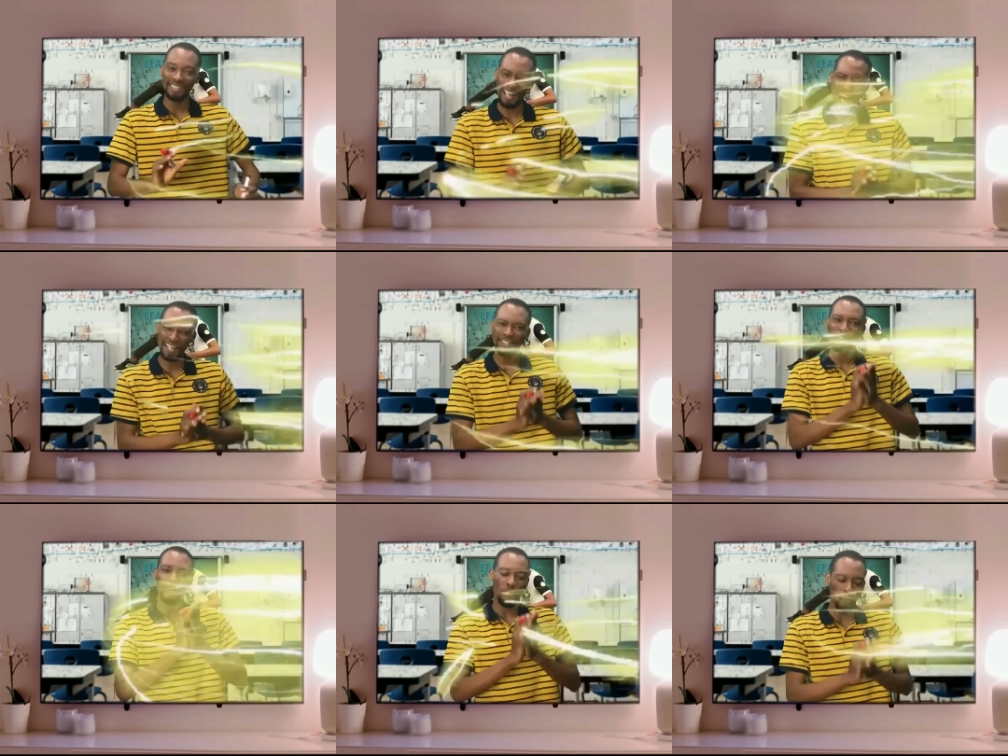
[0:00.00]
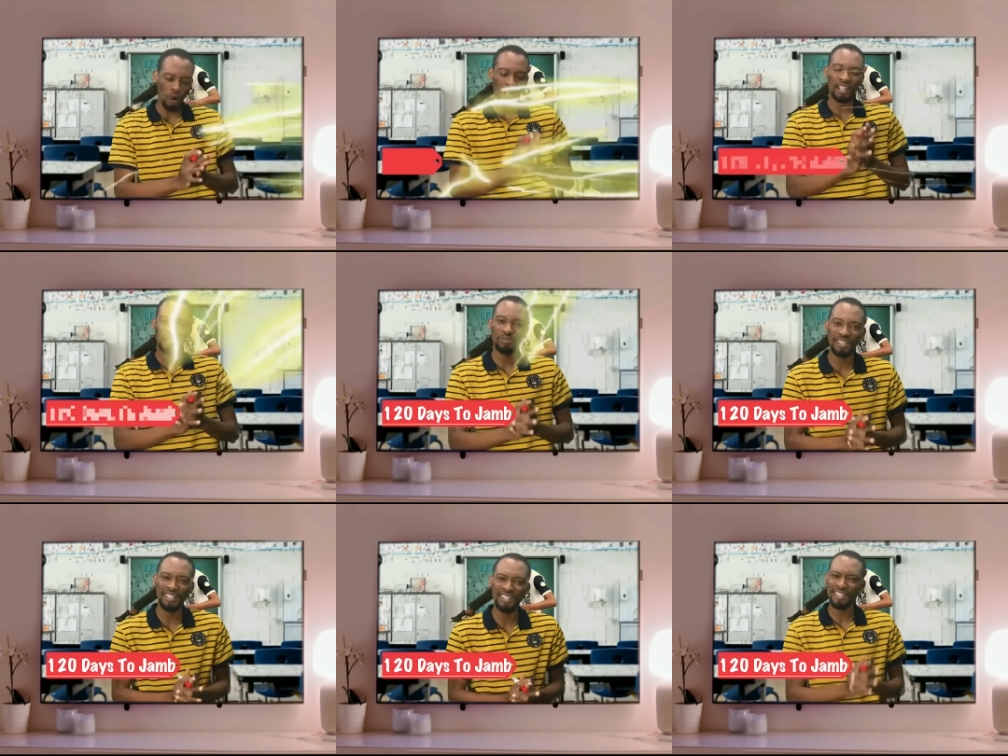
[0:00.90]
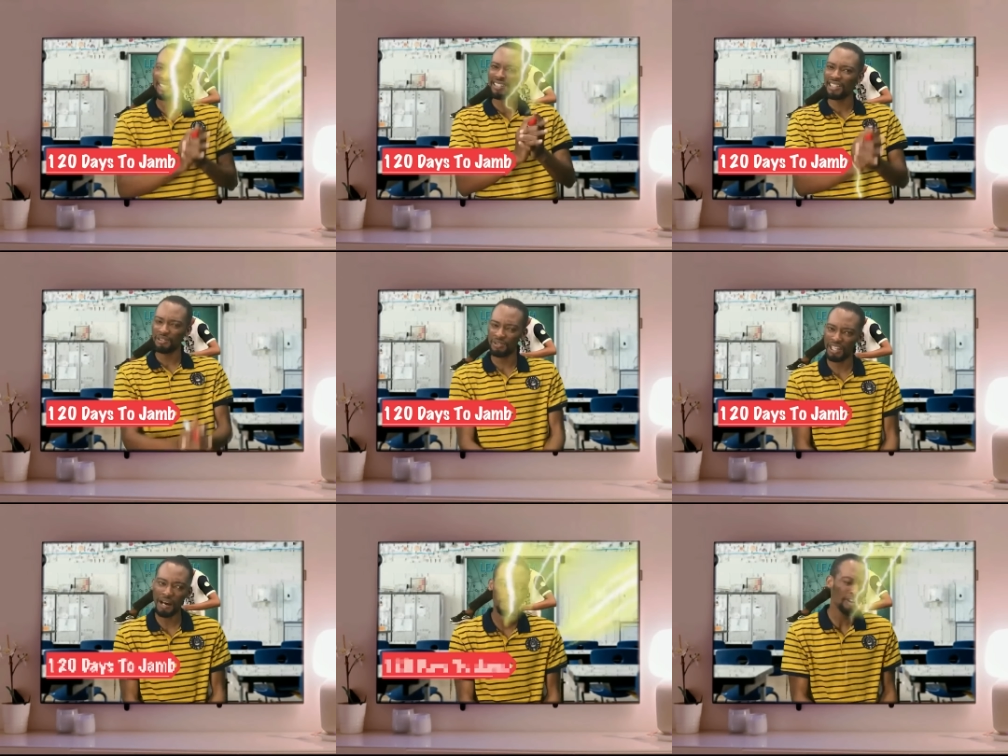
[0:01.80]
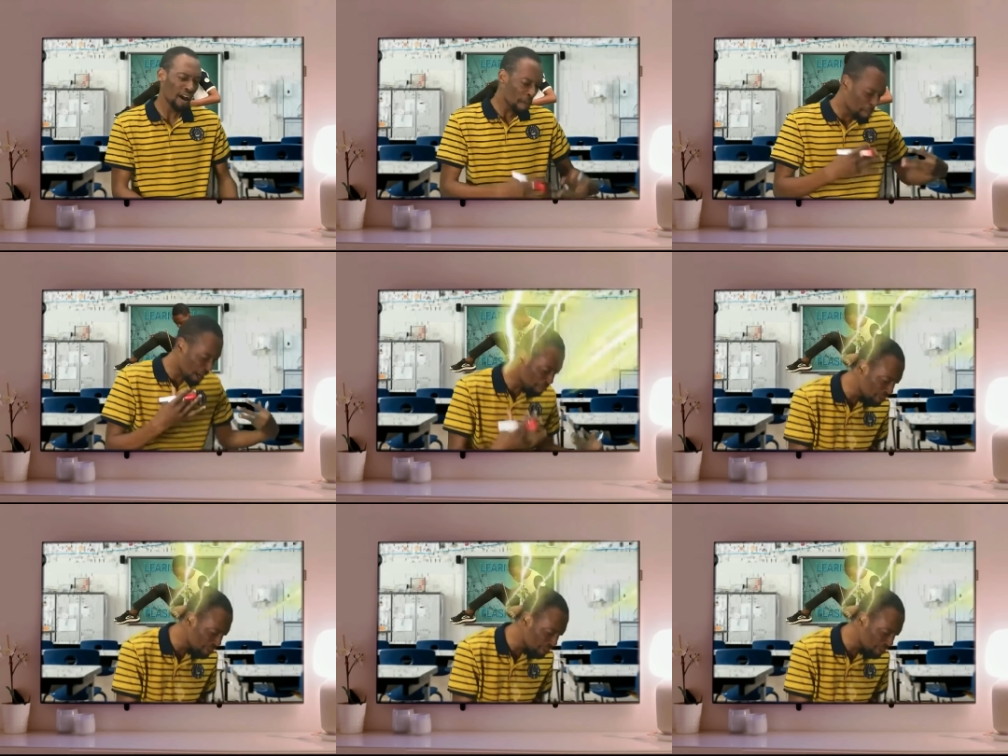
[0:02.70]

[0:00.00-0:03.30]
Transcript: tagged one hundred twenty Days to JAMB. My